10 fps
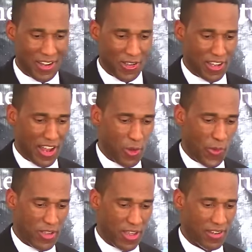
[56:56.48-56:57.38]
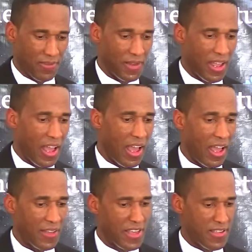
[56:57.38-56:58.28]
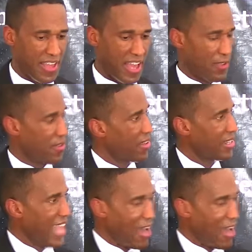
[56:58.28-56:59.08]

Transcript: Here's another reason. This says